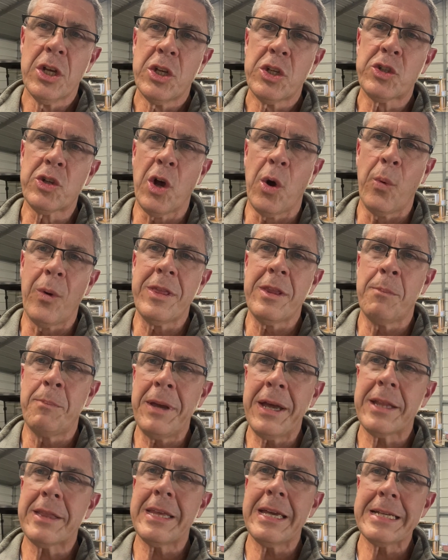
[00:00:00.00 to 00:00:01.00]
So when the
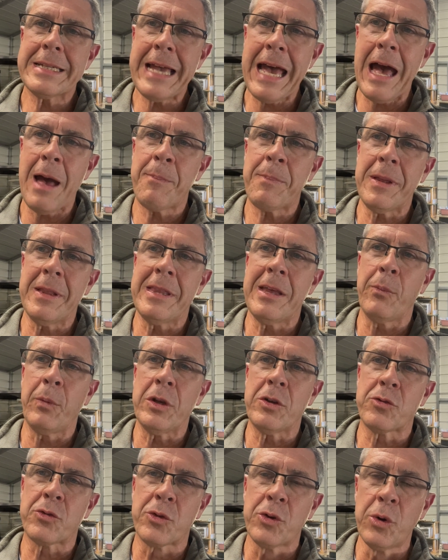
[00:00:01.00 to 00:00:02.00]
big things happen that
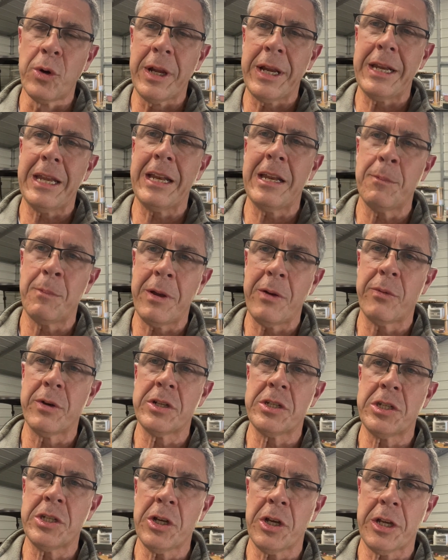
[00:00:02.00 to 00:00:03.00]
we truly need to be
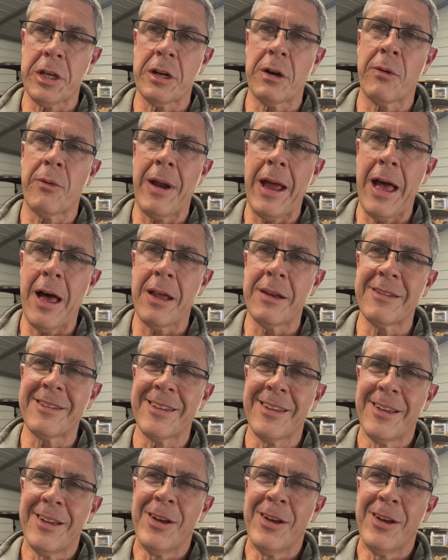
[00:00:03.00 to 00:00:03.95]
resilient around,